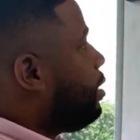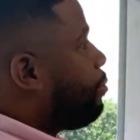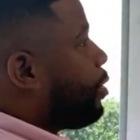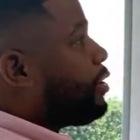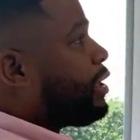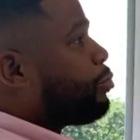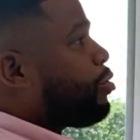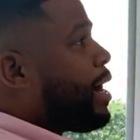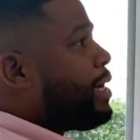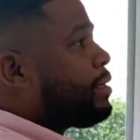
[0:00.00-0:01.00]
Purchase
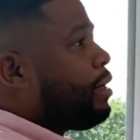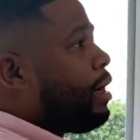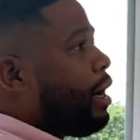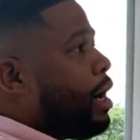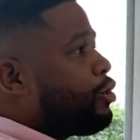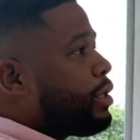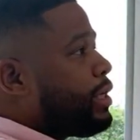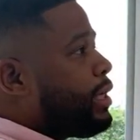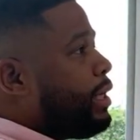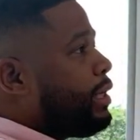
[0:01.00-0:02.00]
price,
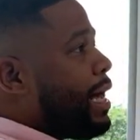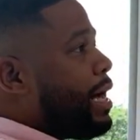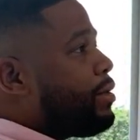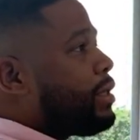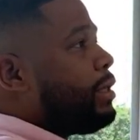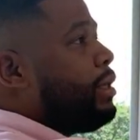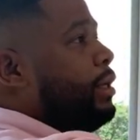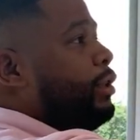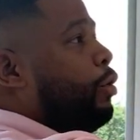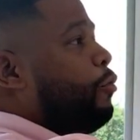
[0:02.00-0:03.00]
110,000.
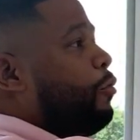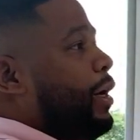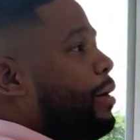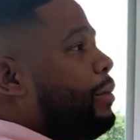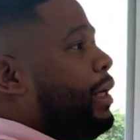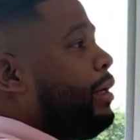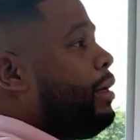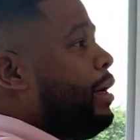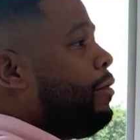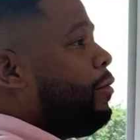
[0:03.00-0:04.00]
Two family
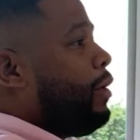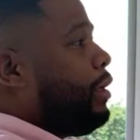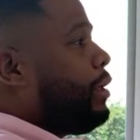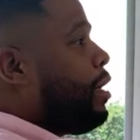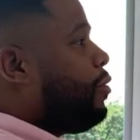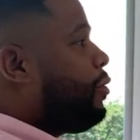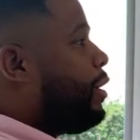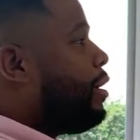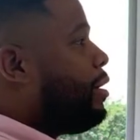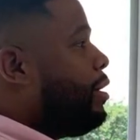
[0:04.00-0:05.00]
in
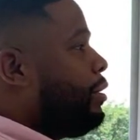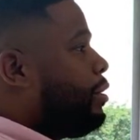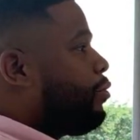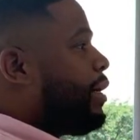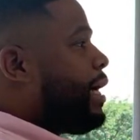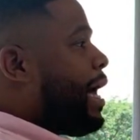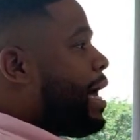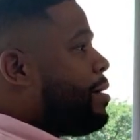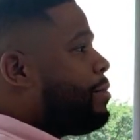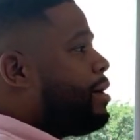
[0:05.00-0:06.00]
Philadelphia. The
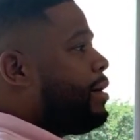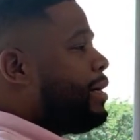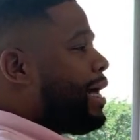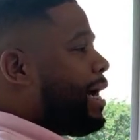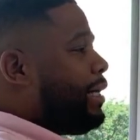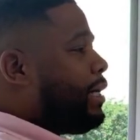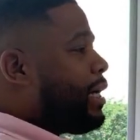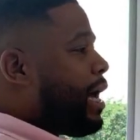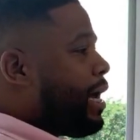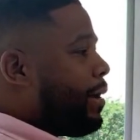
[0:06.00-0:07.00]
rehab,
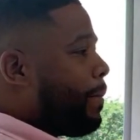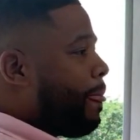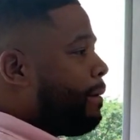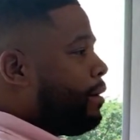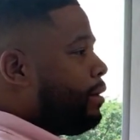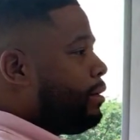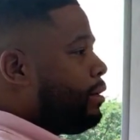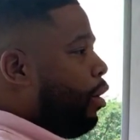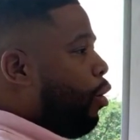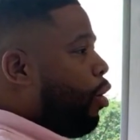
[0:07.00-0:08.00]
90K.
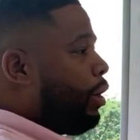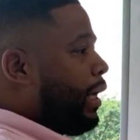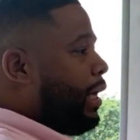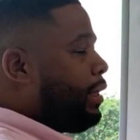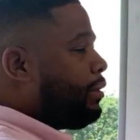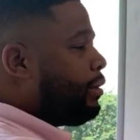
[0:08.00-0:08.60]
All in,